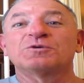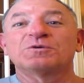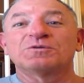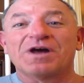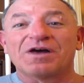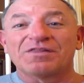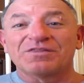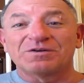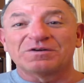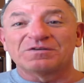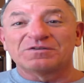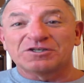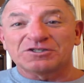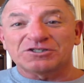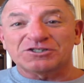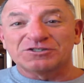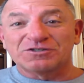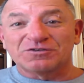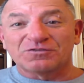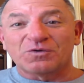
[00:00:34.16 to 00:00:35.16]
to another
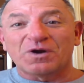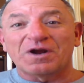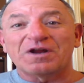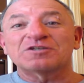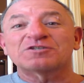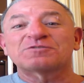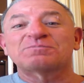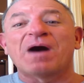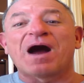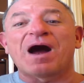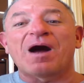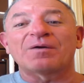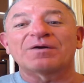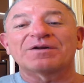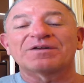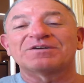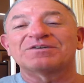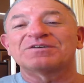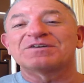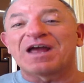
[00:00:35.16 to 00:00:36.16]
edition of Raya's
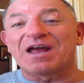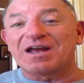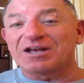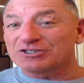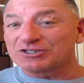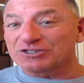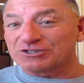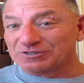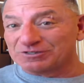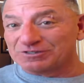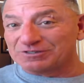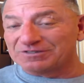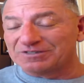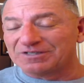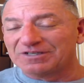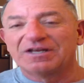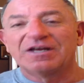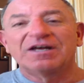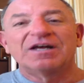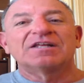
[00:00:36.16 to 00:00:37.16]
Power International.
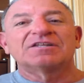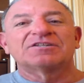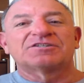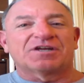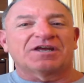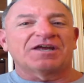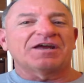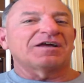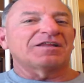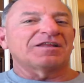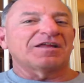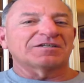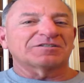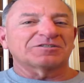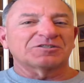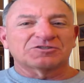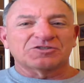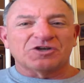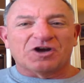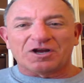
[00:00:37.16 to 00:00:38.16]
Today I'd
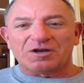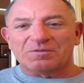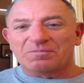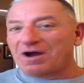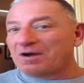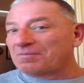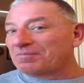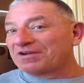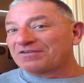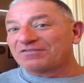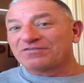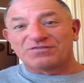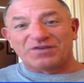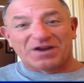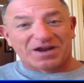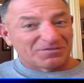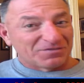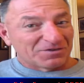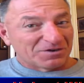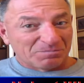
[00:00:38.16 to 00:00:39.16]
like to talk about my
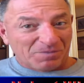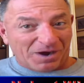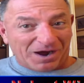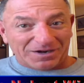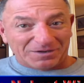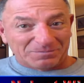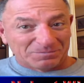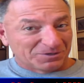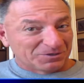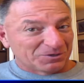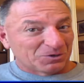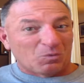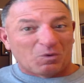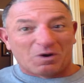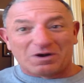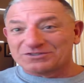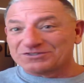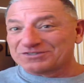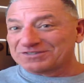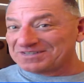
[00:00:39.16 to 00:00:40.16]
favorite bodybuilder
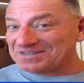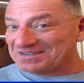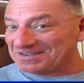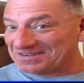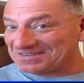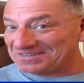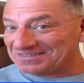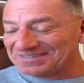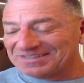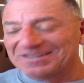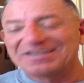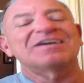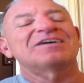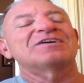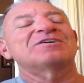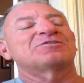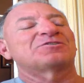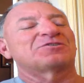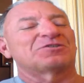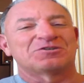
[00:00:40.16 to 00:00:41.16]
once again,
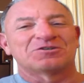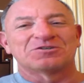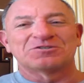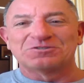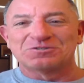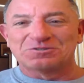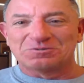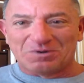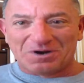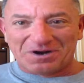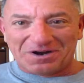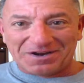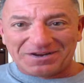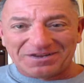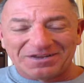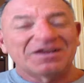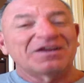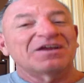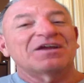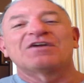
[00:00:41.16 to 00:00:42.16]
Serge
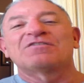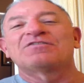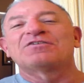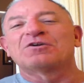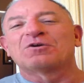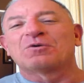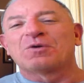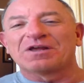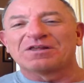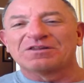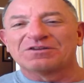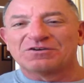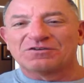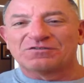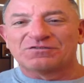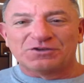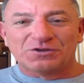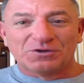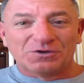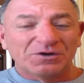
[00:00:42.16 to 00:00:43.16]
Nubret. If you're a
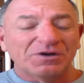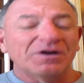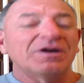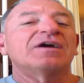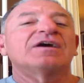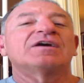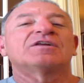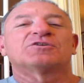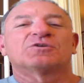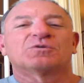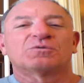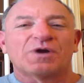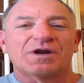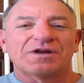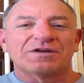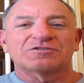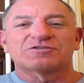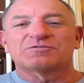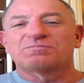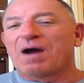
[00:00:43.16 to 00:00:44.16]
regular viewer to
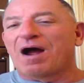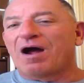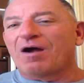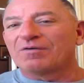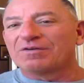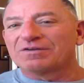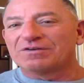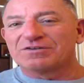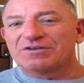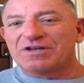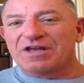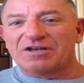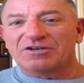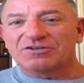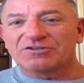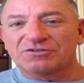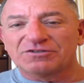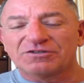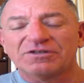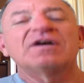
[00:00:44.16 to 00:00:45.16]
Raya's Power
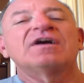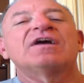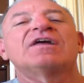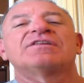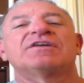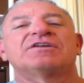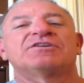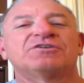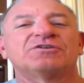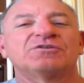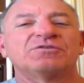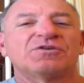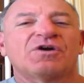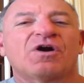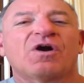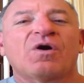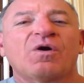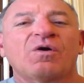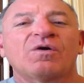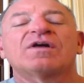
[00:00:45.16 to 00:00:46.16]
International, then you
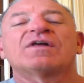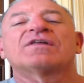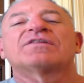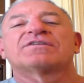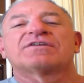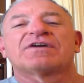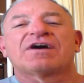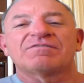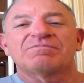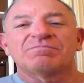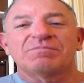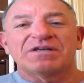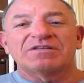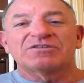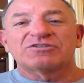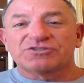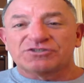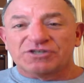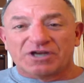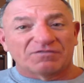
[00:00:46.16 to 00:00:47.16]
know that I've
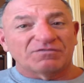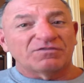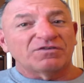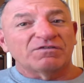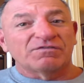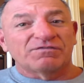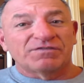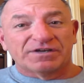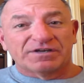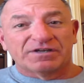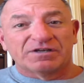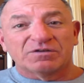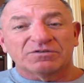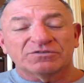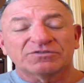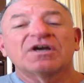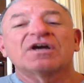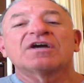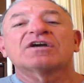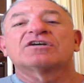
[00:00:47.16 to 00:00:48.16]
made several
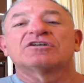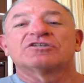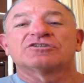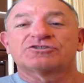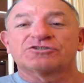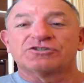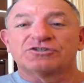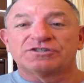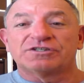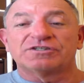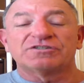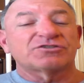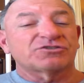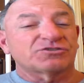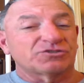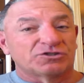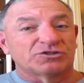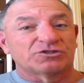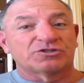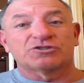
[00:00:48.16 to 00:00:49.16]
videos concerning
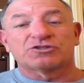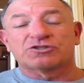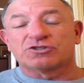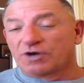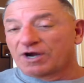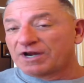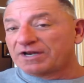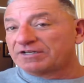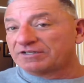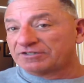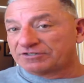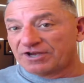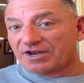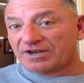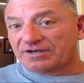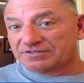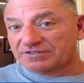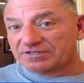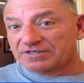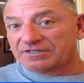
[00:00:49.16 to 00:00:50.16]
Serge's training
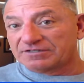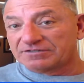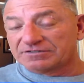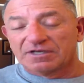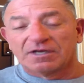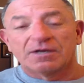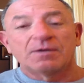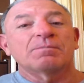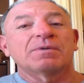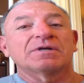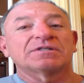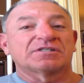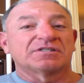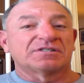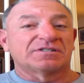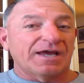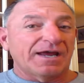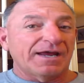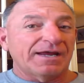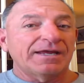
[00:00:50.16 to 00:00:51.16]
techniques. But
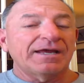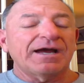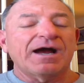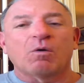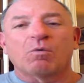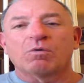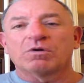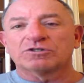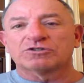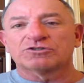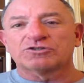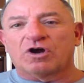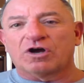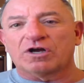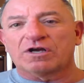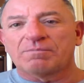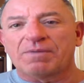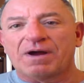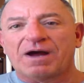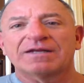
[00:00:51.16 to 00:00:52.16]
today I want to
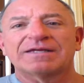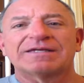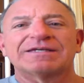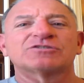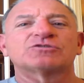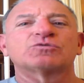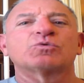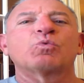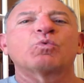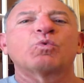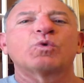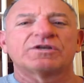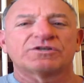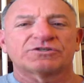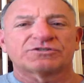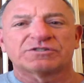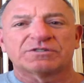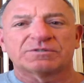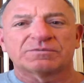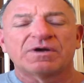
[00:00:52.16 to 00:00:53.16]
talk about his
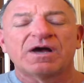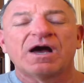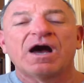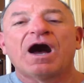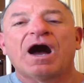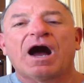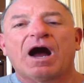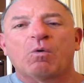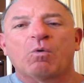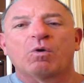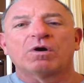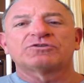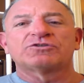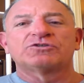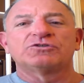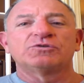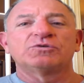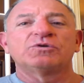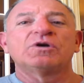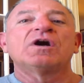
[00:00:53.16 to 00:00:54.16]
wisdom. I
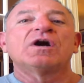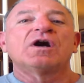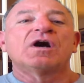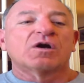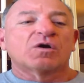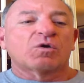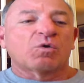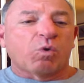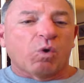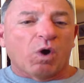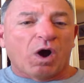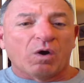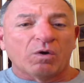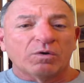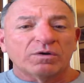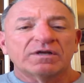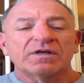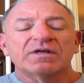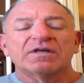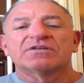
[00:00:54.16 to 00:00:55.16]
want to
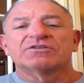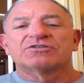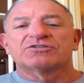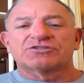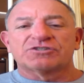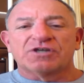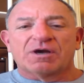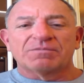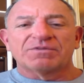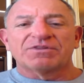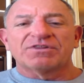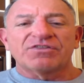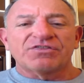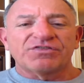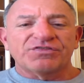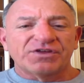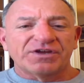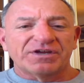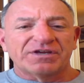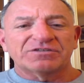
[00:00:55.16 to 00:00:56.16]
quote some of
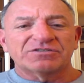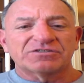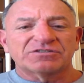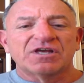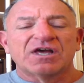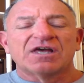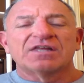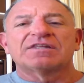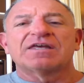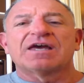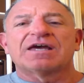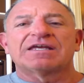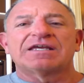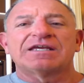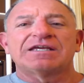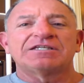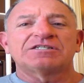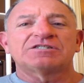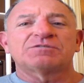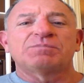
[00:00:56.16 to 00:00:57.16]
the things that
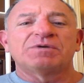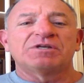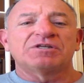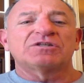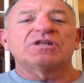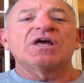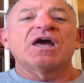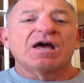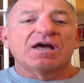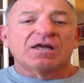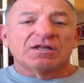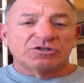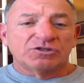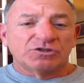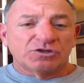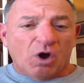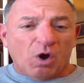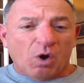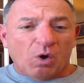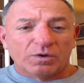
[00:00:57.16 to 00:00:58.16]
he's been
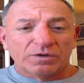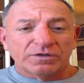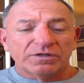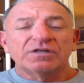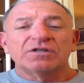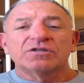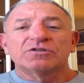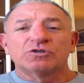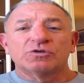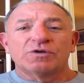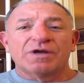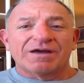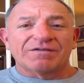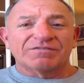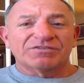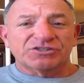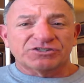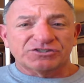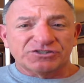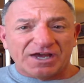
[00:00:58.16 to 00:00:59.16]
known to
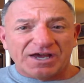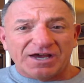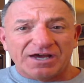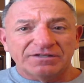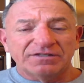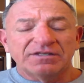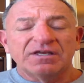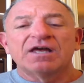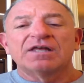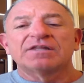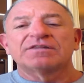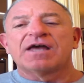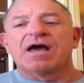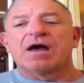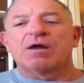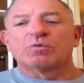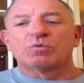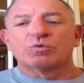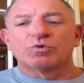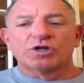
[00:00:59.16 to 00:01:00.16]
have said
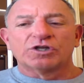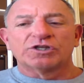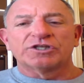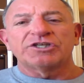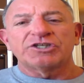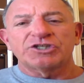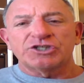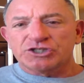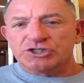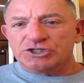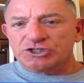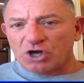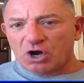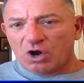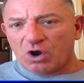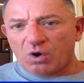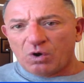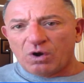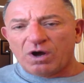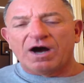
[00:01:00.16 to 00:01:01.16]
that really
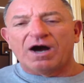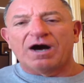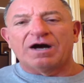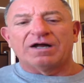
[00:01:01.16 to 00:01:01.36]
show